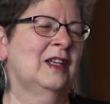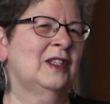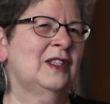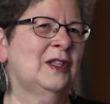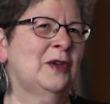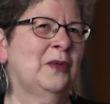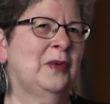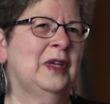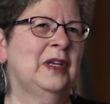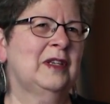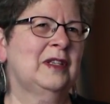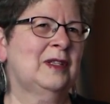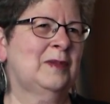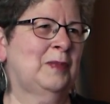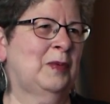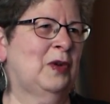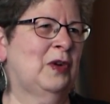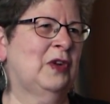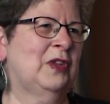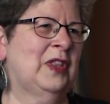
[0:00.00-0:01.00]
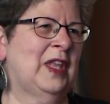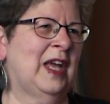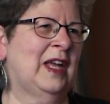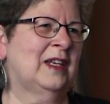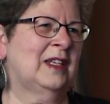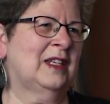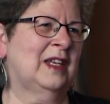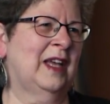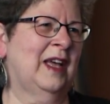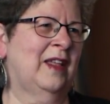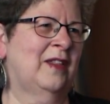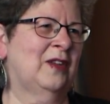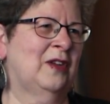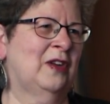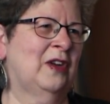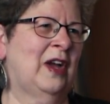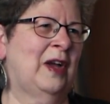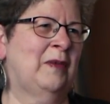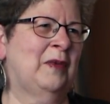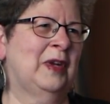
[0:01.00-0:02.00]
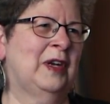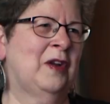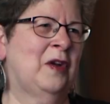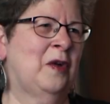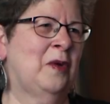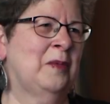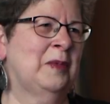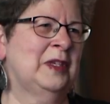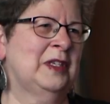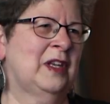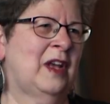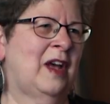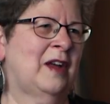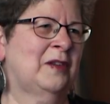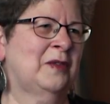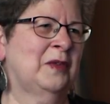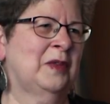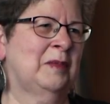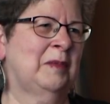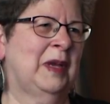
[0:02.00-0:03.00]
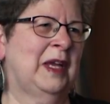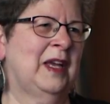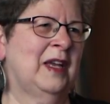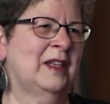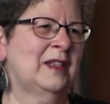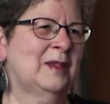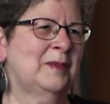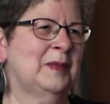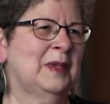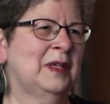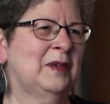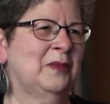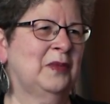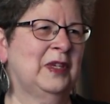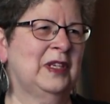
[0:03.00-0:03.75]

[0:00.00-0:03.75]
So we explored that together. I went home and talked with my husband.